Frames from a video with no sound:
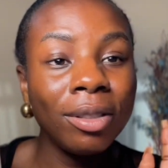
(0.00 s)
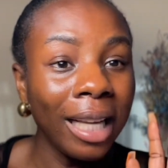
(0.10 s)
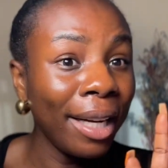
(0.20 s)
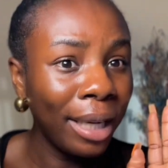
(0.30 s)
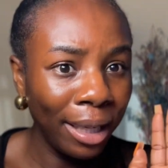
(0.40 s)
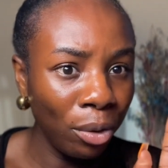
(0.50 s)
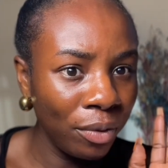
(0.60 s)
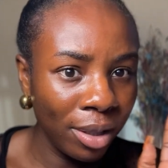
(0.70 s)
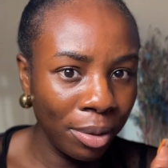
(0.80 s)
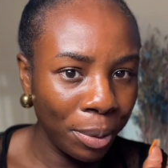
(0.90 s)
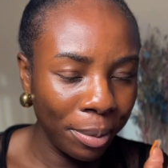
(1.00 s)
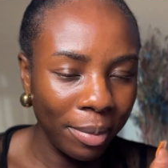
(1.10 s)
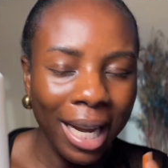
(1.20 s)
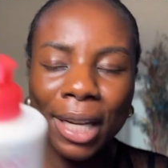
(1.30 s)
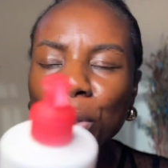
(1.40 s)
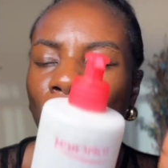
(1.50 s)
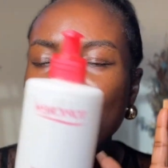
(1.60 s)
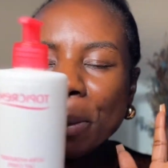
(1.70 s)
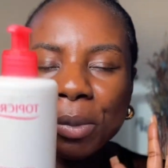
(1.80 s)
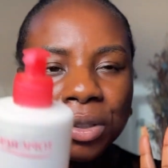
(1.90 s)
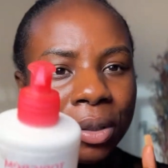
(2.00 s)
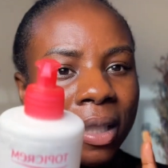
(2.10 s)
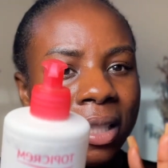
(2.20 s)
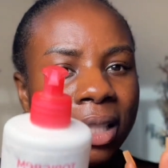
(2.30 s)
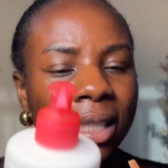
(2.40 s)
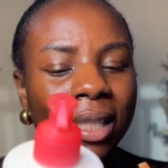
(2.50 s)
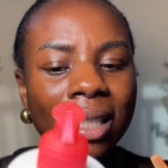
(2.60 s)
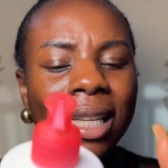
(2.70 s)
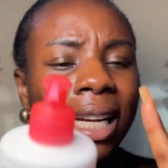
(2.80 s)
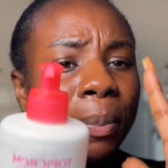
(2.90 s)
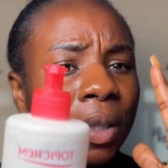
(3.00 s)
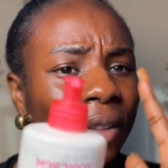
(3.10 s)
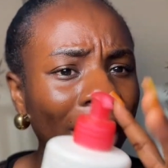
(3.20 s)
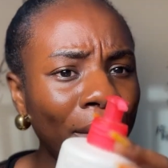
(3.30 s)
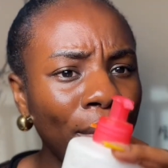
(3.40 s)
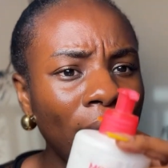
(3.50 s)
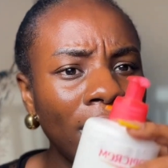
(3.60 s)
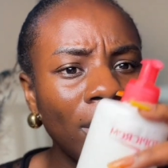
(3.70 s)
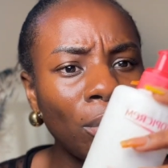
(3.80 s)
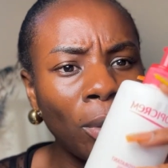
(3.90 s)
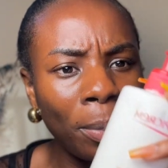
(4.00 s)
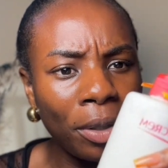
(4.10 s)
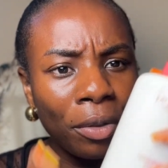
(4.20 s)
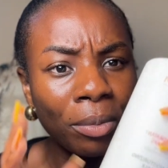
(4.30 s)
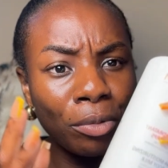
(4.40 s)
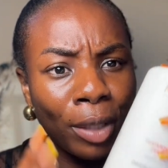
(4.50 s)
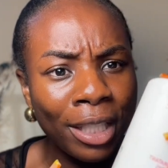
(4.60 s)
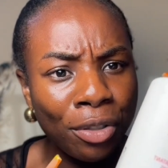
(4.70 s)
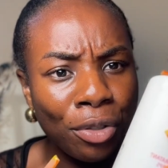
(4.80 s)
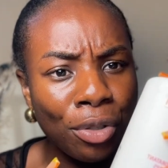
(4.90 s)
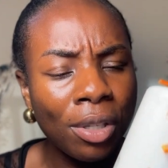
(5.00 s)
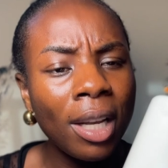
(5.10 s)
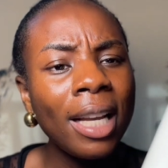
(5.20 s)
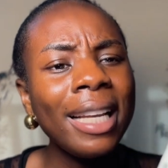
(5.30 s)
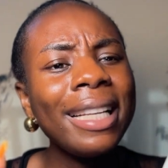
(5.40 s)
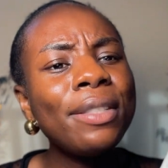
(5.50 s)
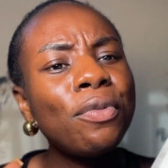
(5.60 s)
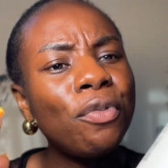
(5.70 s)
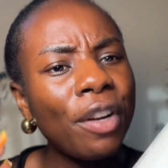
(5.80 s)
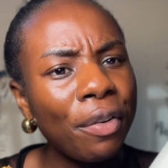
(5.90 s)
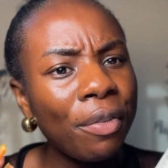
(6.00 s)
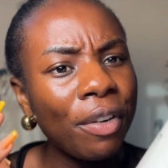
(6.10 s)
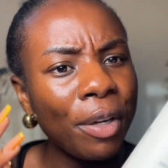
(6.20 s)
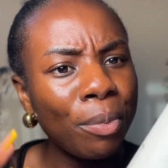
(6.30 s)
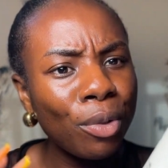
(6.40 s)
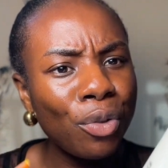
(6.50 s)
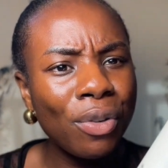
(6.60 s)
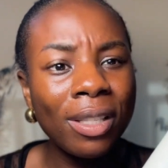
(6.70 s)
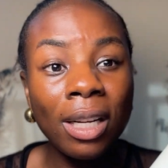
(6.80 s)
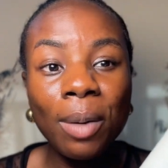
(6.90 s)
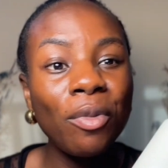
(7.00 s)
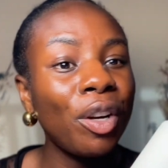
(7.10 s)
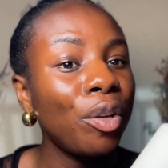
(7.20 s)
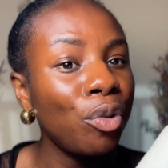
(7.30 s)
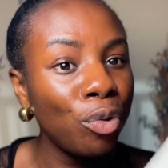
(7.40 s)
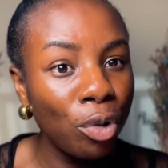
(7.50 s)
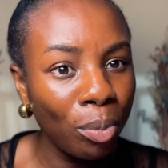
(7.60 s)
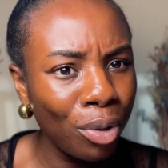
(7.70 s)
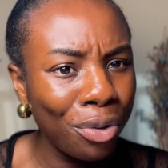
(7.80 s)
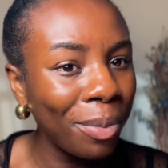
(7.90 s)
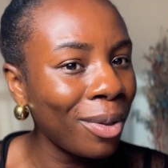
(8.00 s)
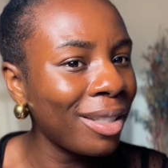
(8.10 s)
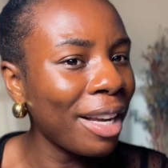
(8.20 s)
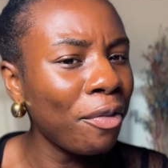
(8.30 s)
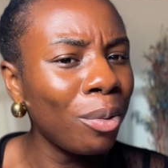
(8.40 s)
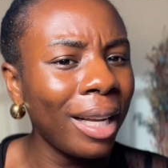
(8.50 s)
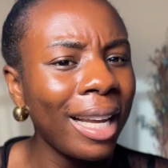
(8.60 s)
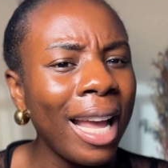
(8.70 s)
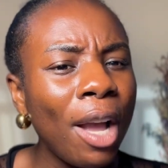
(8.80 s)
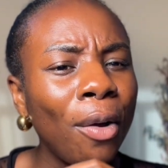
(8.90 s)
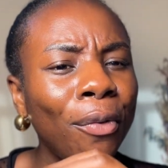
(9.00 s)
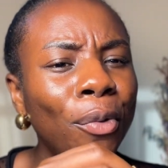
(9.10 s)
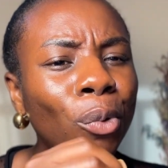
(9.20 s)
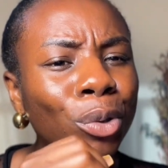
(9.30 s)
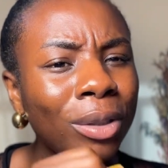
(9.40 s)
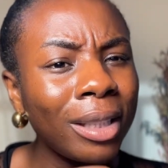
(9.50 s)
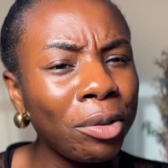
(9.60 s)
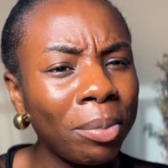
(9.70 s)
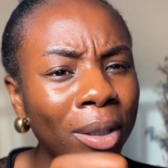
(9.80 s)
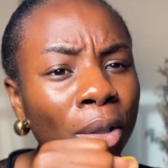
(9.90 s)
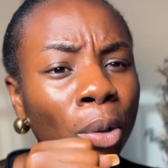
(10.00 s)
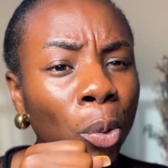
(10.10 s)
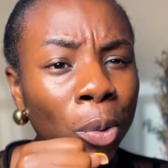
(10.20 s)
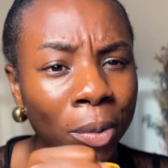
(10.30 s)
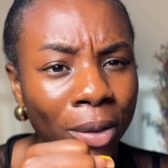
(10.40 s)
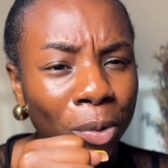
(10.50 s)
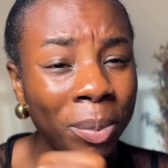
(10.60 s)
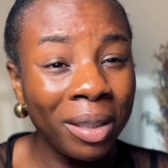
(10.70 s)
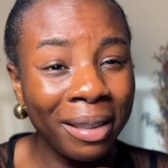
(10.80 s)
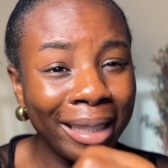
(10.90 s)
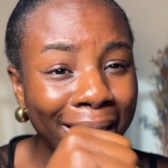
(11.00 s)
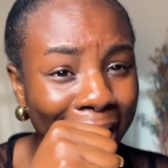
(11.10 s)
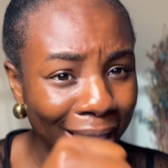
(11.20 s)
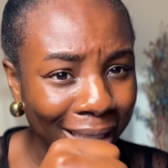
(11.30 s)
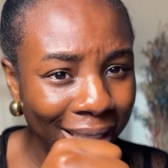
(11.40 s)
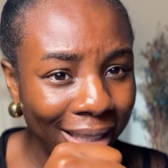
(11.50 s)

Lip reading: I love this cream. I love how moisturizing it is, and I believe that everything in the topic cream range is very very moisturizing. I'm very huge on moisture because I feel like you want your skin to be glowing, to be radiant.